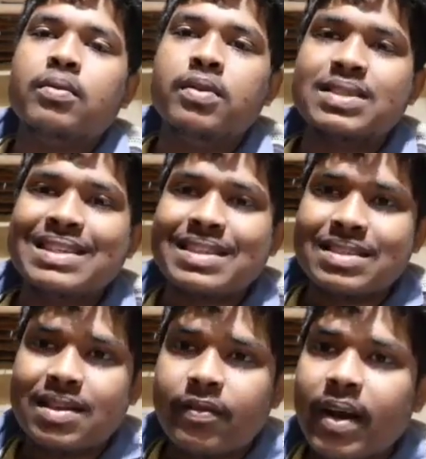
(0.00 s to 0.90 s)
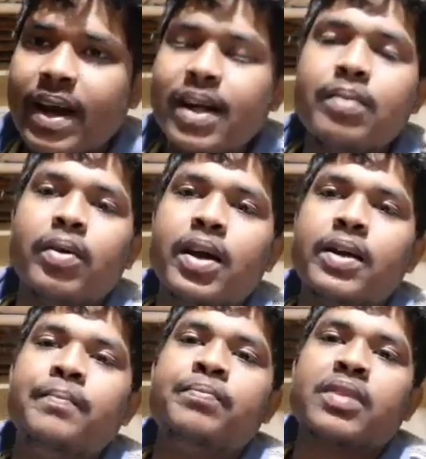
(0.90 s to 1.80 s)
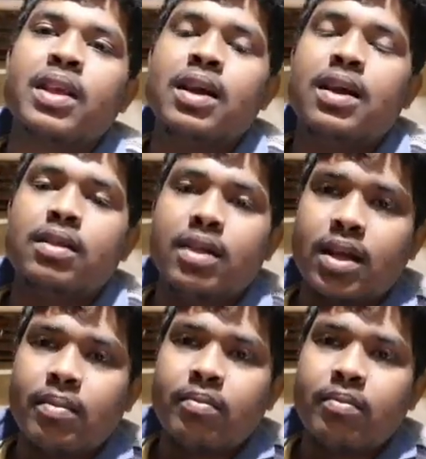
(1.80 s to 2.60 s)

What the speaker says: which is divided by the